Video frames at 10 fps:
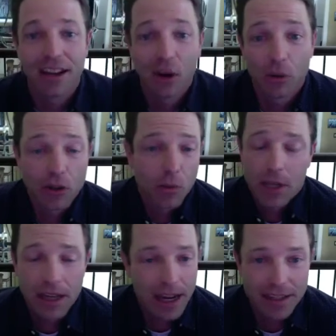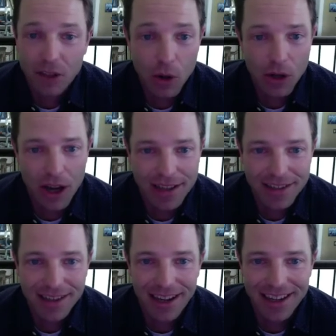which would be a nice low-cost,